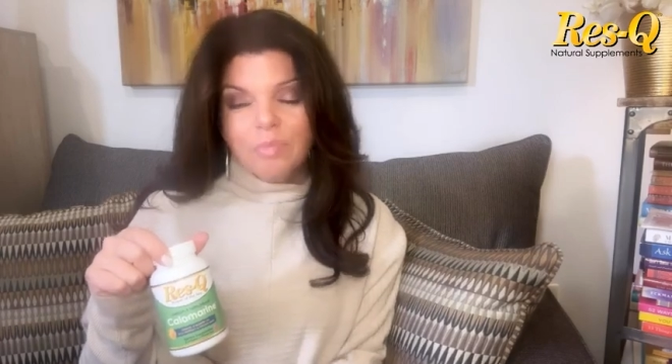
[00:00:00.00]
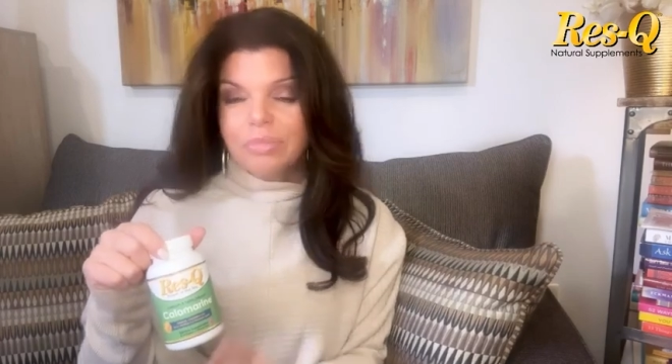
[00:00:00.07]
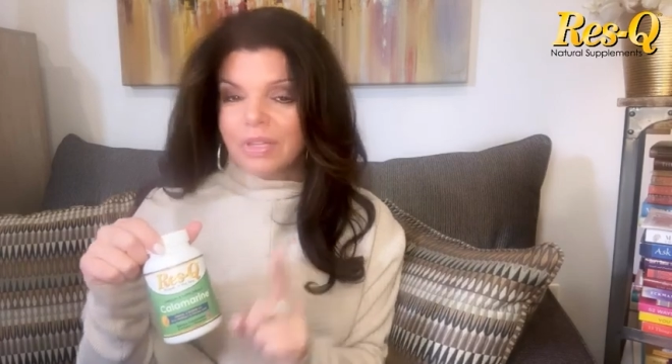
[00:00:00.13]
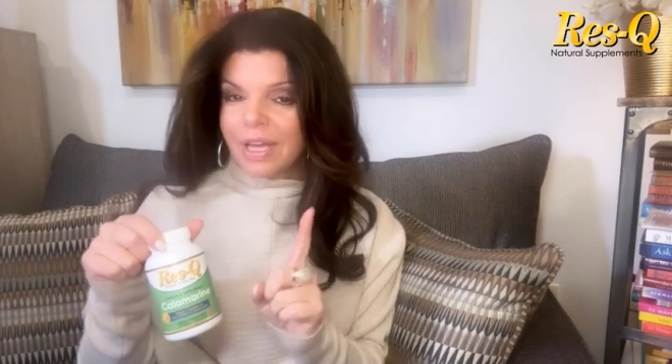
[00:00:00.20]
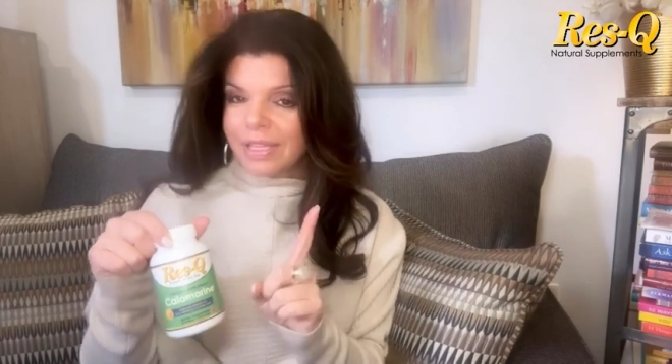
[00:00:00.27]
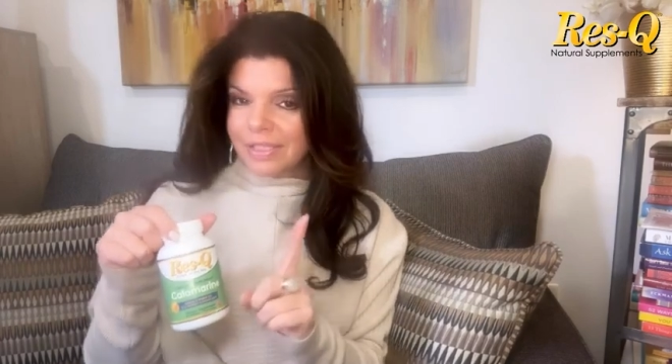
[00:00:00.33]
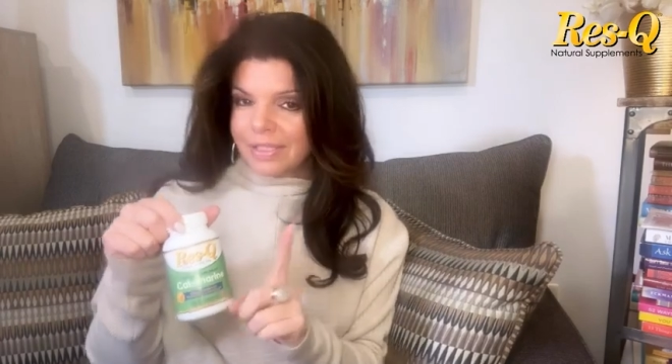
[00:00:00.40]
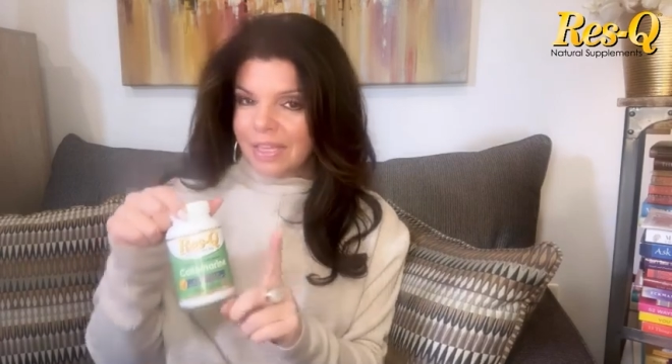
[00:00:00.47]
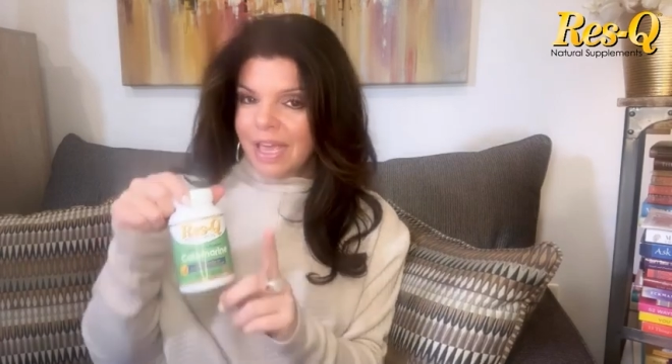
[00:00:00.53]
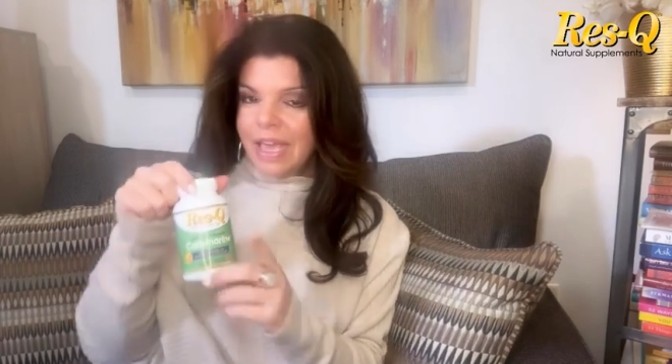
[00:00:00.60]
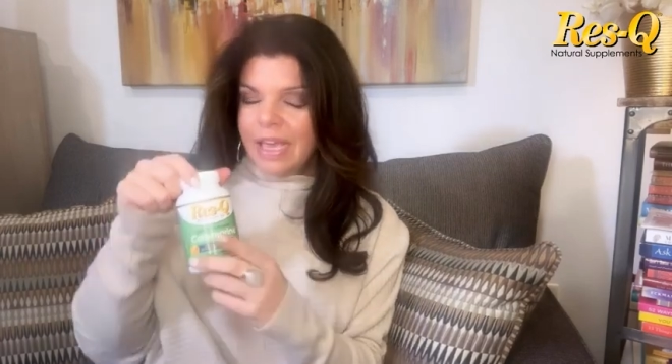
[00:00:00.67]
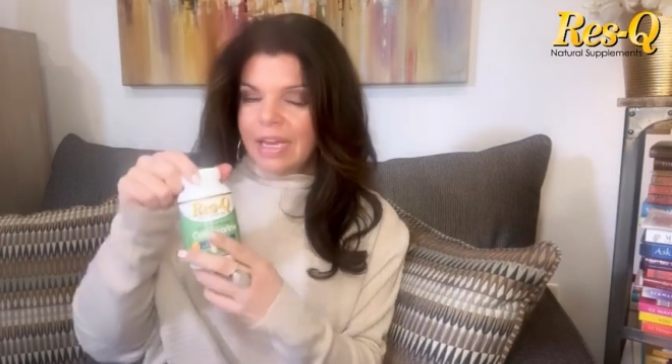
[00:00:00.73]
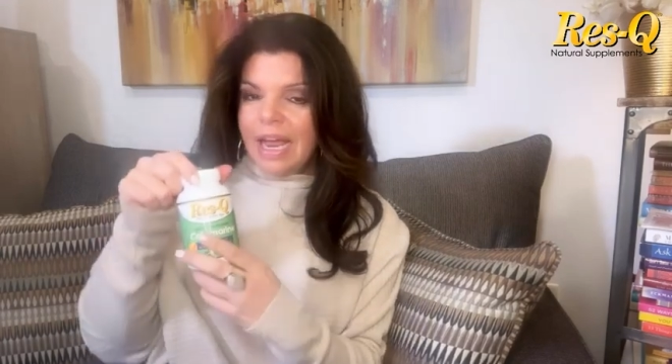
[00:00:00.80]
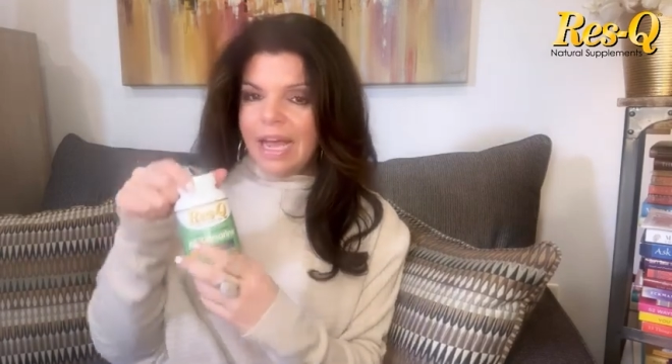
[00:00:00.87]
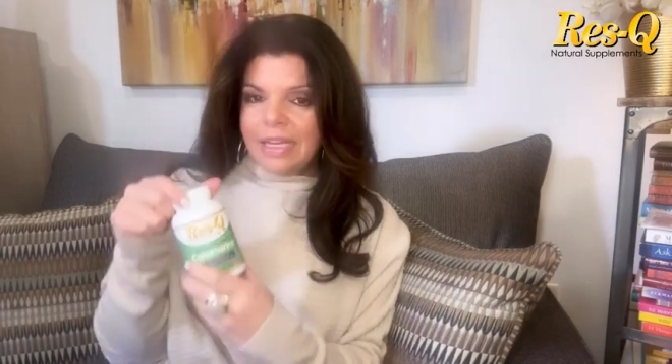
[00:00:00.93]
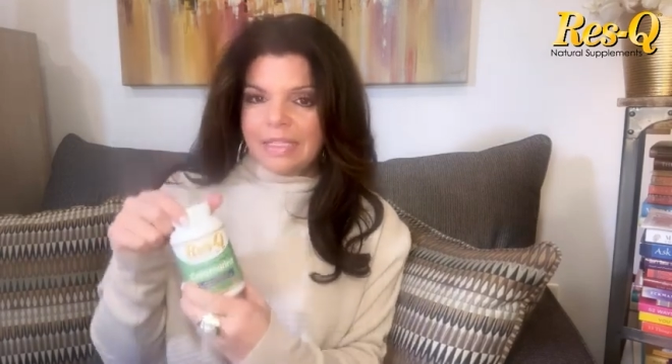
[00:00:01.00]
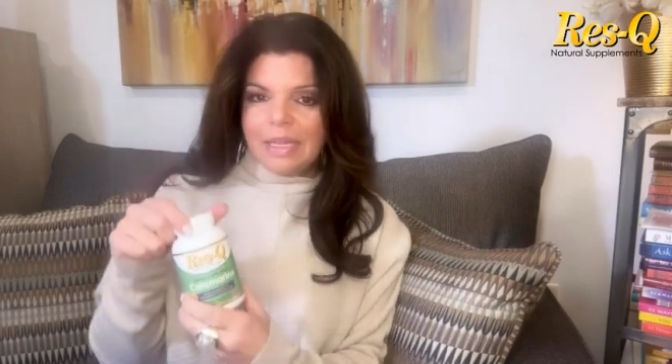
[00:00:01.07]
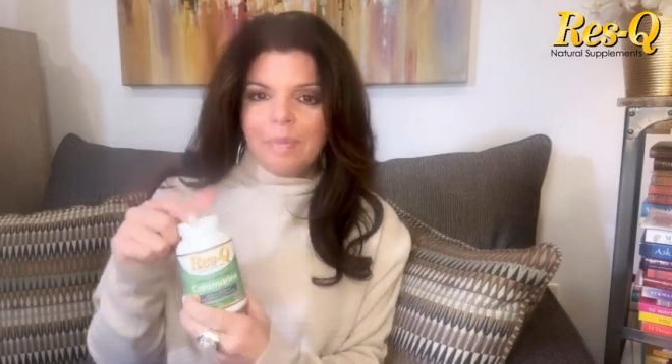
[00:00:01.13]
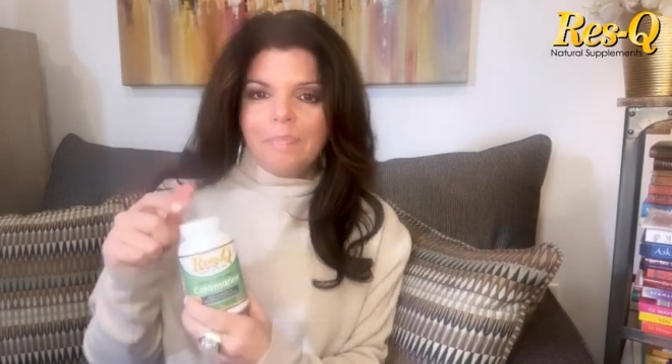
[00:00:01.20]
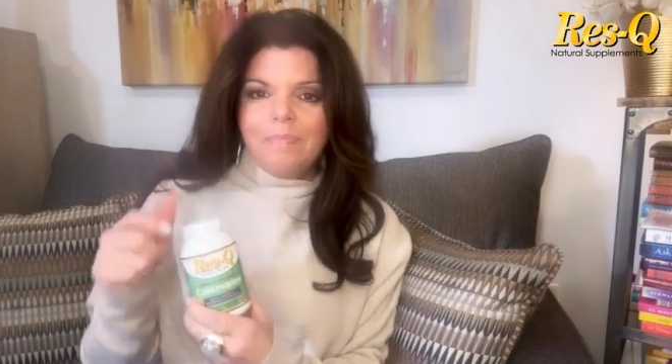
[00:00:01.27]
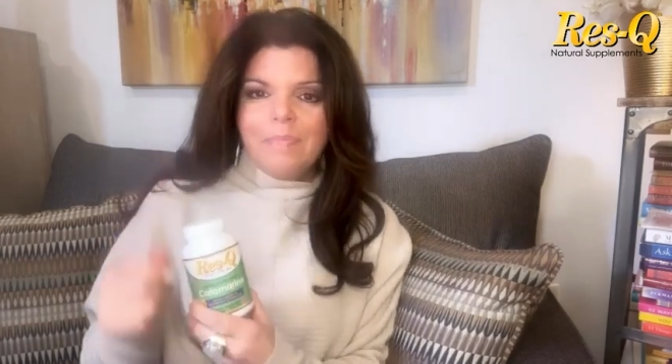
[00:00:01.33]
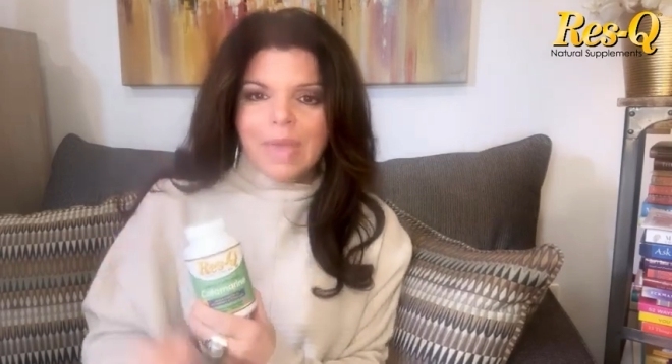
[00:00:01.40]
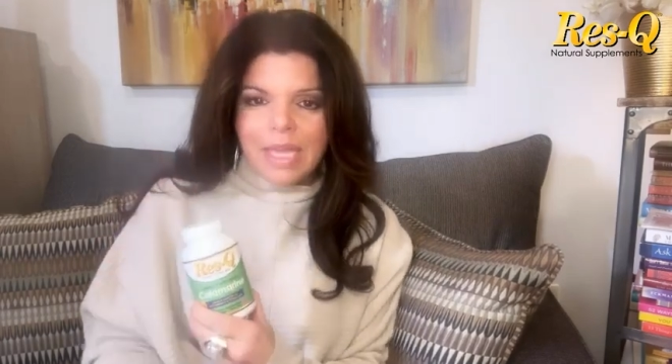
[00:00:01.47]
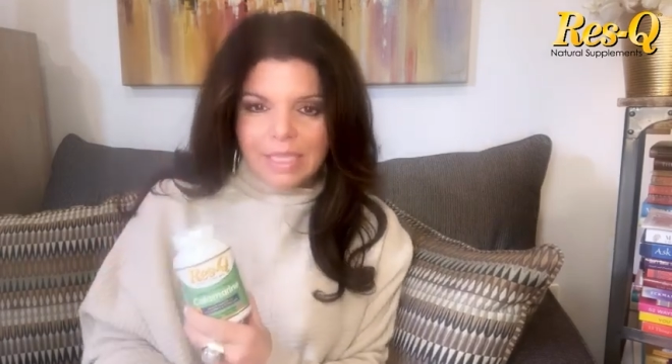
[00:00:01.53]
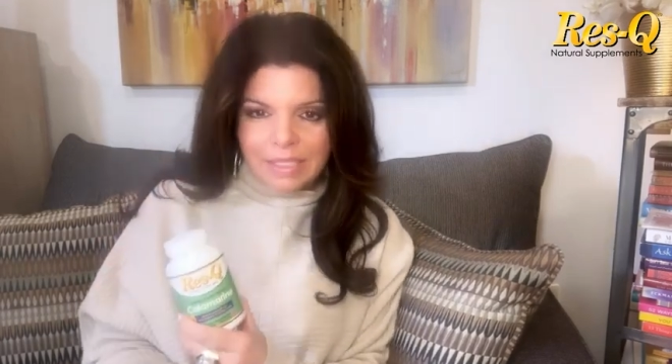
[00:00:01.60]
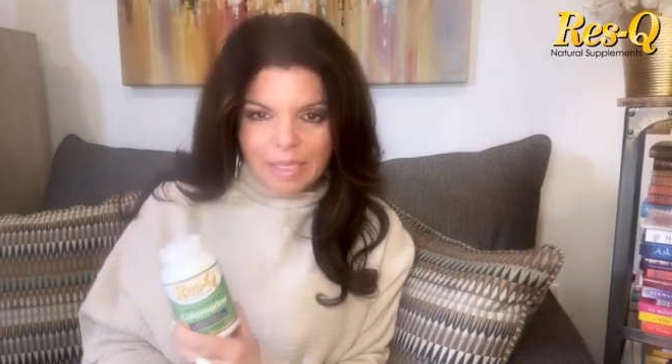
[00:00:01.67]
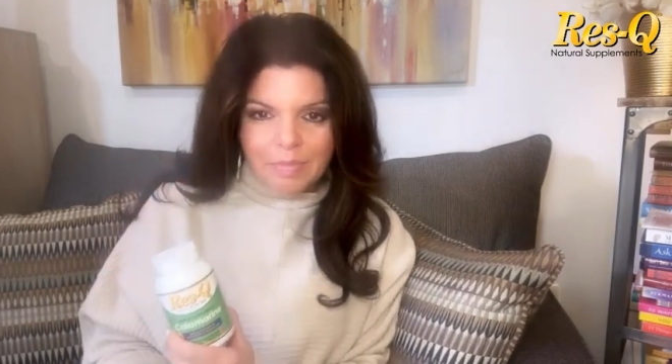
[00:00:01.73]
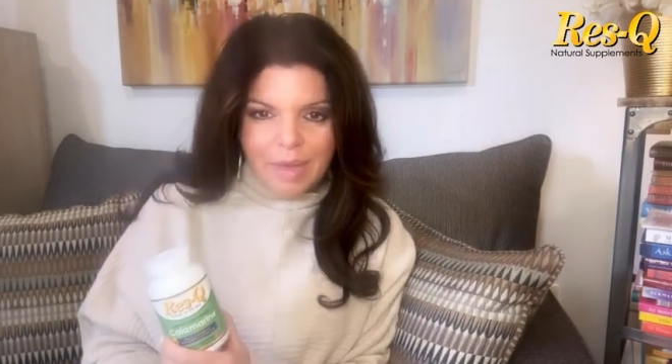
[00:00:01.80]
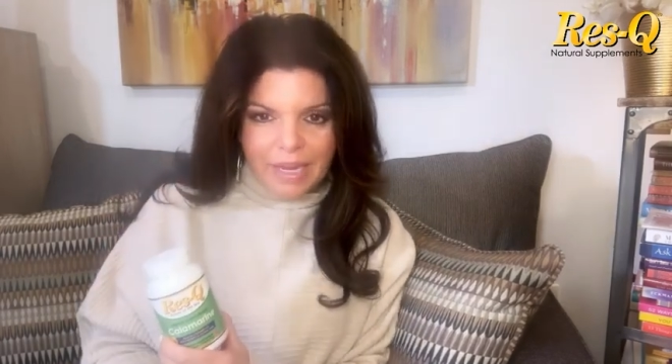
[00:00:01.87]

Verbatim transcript: Plus, it has amazing